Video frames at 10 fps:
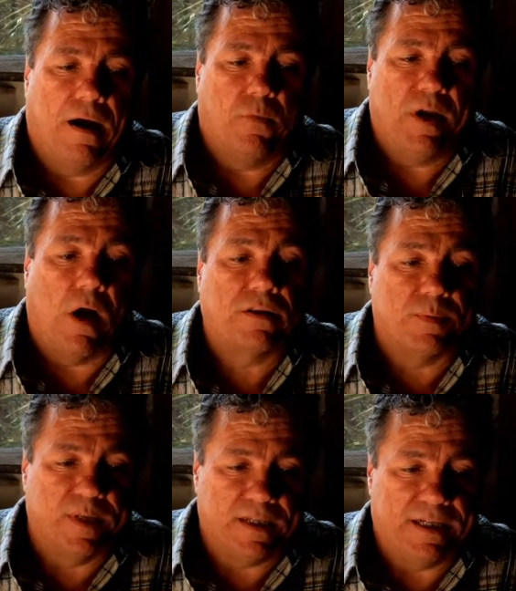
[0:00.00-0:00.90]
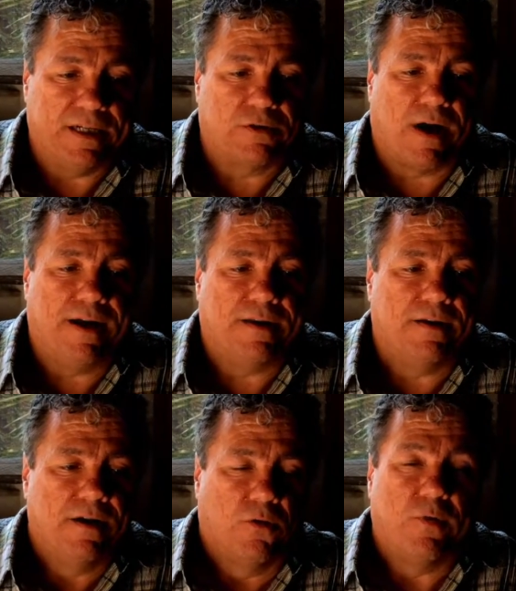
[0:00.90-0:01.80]
we ultimately can try to
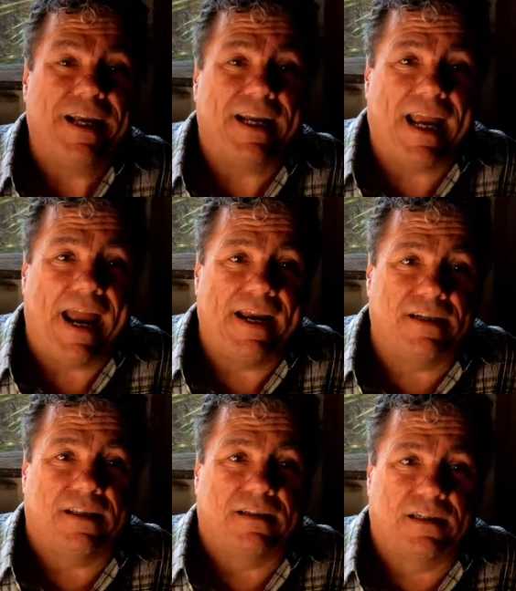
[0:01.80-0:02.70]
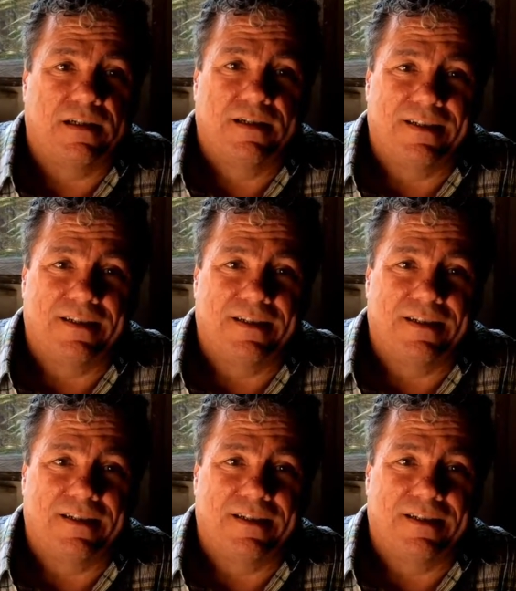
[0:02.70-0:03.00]
re-engage this